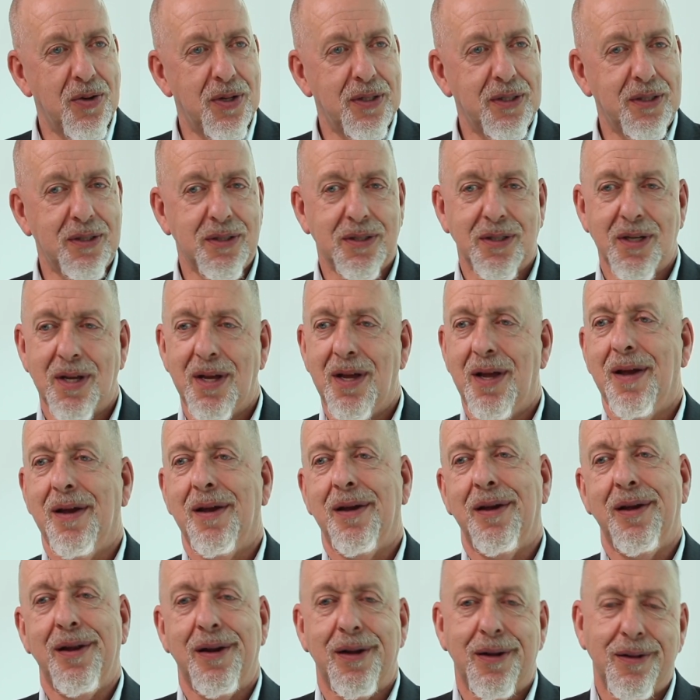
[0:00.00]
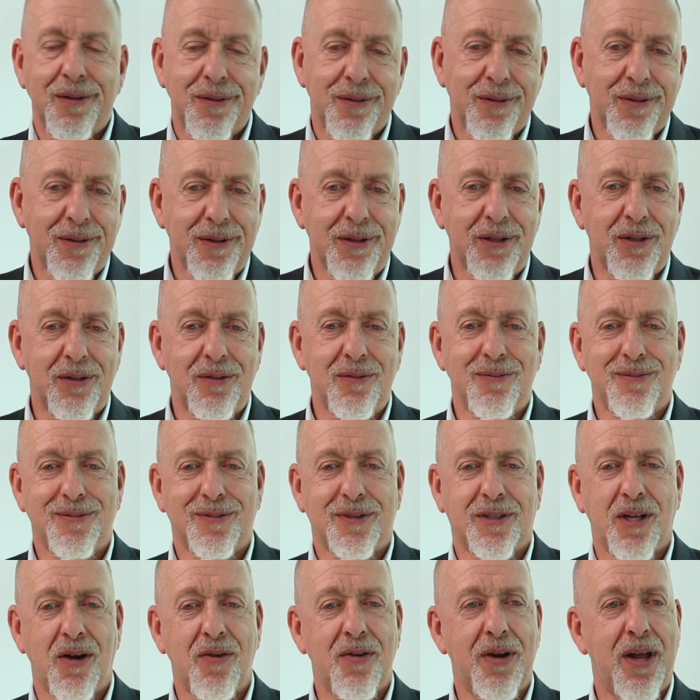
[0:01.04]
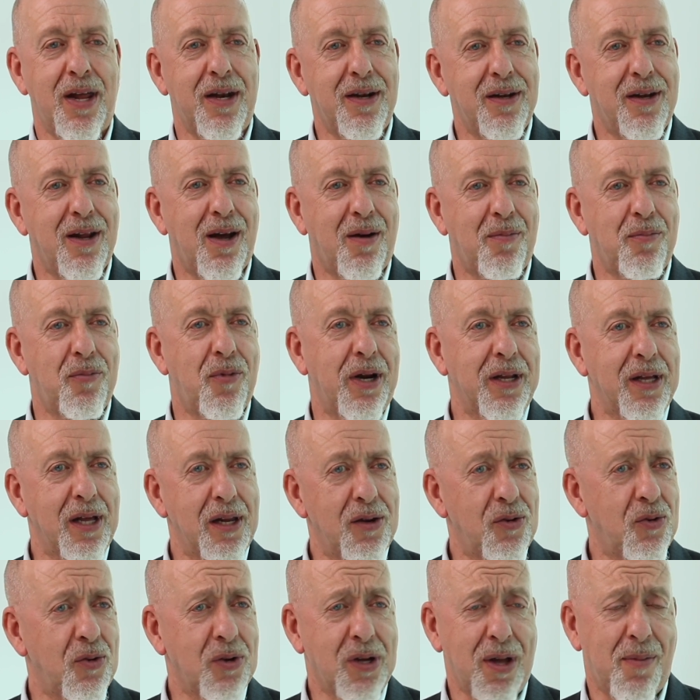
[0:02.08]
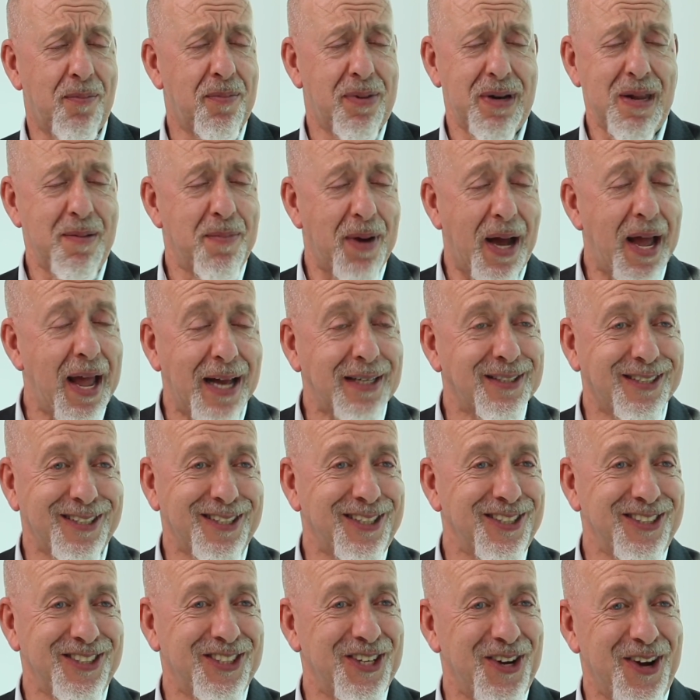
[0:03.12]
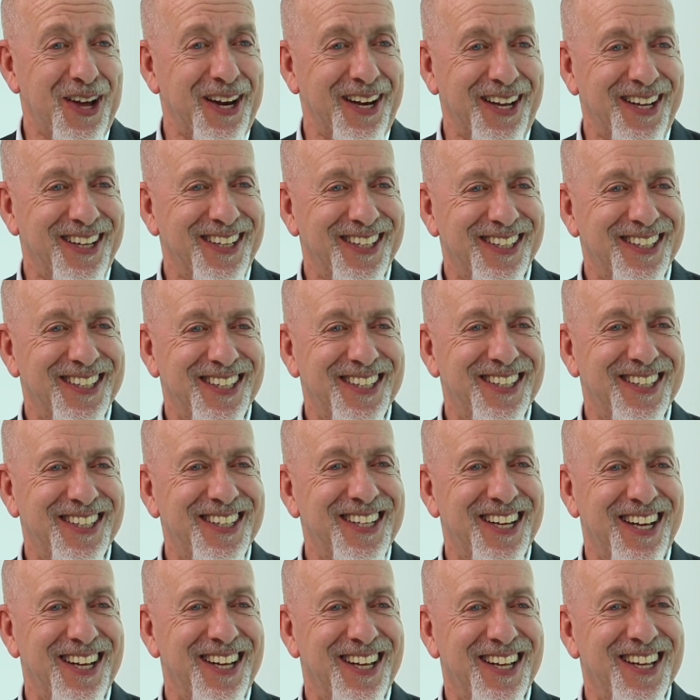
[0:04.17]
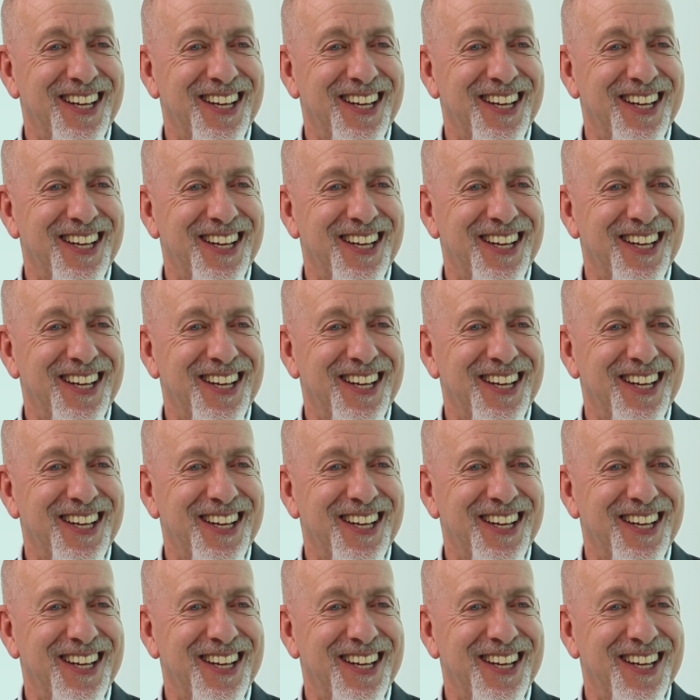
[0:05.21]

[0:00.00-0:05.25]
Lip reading: And, you know, you don't end up running a law company by accident, Joanna. Yeah.